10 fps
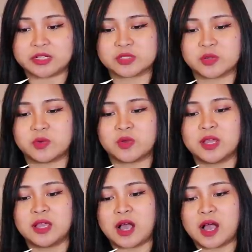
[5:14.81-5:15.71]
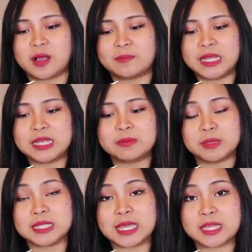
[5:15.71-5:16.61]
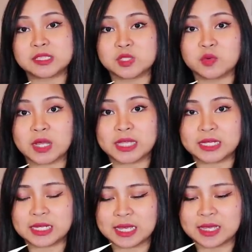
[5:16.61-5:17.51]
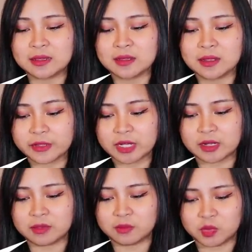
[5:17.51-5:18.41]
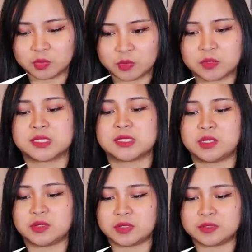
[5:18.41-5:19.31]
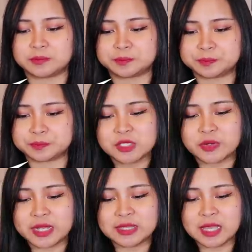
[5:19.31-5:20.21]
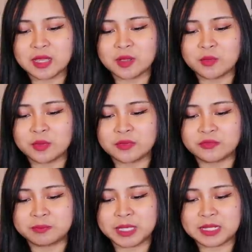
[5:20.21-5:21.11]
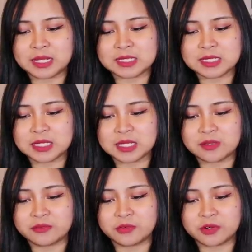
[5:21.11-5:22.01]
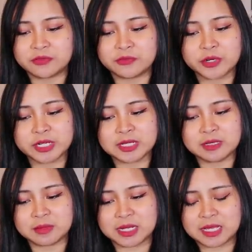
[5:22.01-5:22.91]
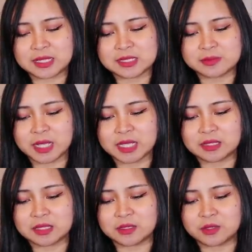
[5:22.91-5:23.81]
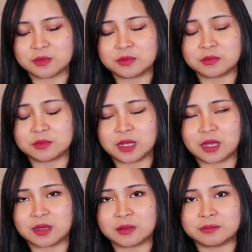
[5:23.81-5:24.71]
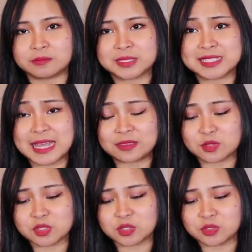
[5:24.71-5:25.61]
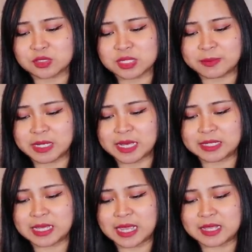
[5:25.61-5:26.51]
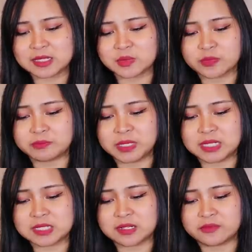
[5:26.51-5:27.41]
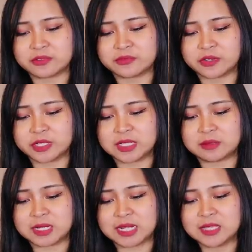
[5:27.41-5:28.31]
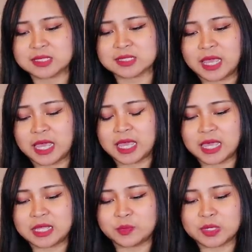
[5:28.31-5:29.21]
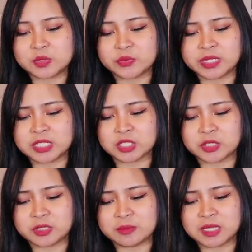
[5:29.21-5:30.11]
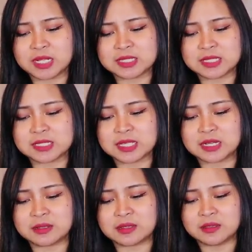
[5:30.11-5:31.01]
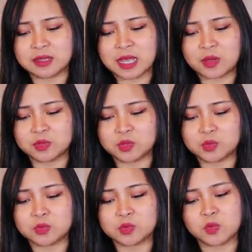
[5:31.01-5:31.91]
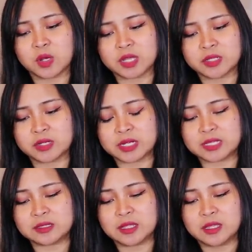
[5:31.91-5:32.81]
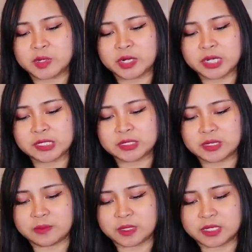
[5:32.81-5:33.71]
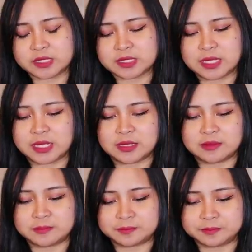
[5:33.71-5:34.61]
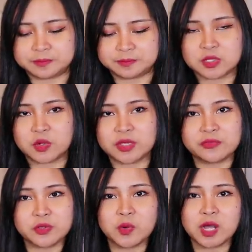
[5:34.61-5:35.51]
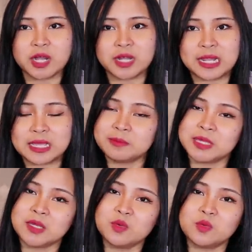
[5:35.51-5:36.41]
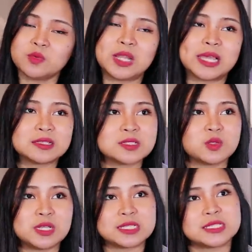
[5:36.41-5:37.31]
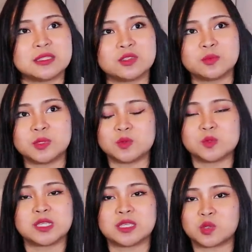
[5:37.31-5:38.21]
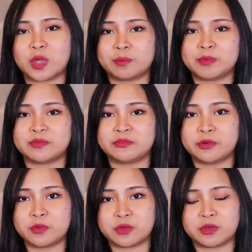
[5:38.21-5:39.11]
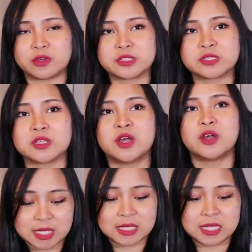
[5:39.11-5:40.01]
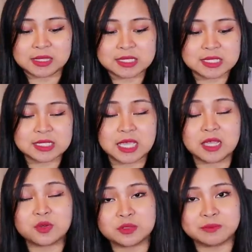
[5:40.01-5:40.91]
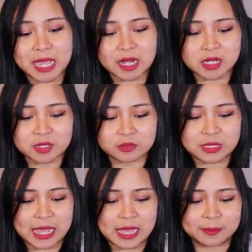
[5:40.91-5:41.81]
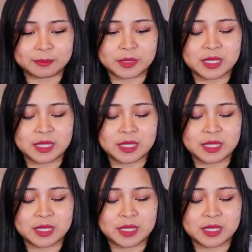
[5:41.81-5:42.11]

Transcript: So, may limit guys yung kanilang referral bonus. Ayun. So right now, we've been listening for 14 minutes. Makikita nyo yung status nyo dun sa pinakataas. We've been listening for 14 minutes. And once we reach 30 minutes, it's gonna count to 200 current rewards. Ayan. So if you are like me who likes to listen to music to help them focus, then this is a good background app